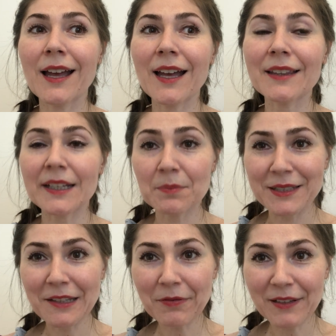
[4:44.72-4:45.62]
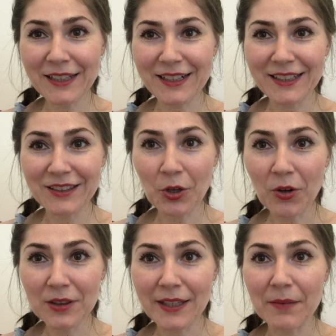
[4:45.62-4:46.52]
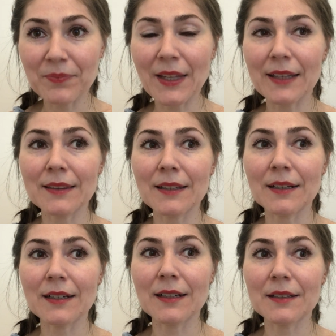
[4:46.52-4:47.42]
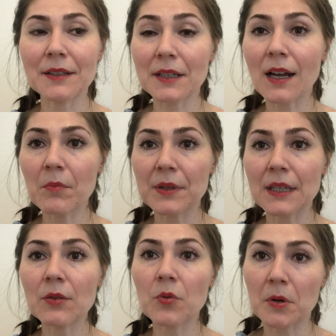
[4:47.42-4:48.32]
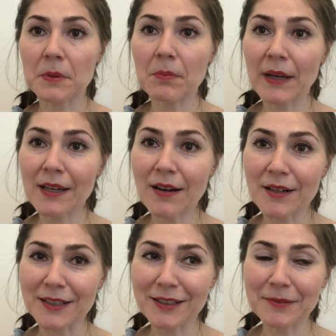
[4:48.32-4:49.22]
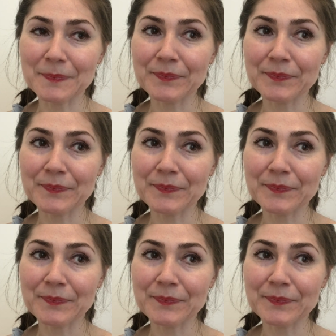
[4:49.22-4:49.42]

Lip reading: and I specifically told them that their company warmed my heart.